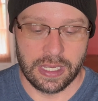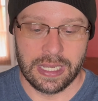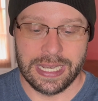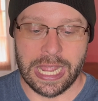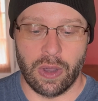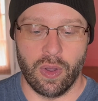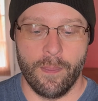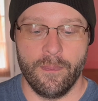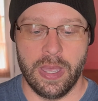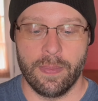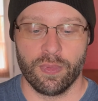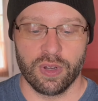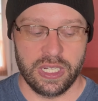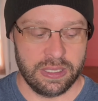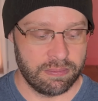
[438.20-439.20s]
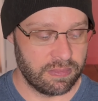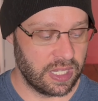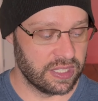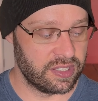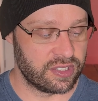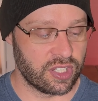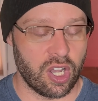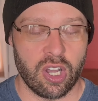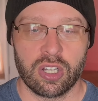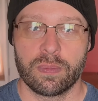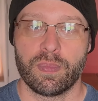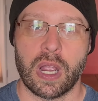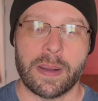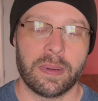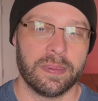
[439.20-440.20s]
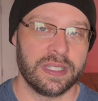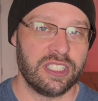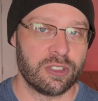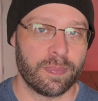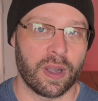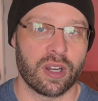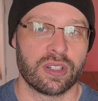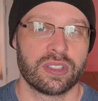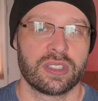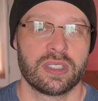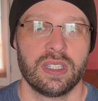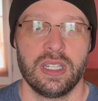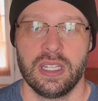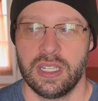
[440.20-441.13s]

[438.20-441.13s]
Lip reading: Now, a memory, a song probably sparks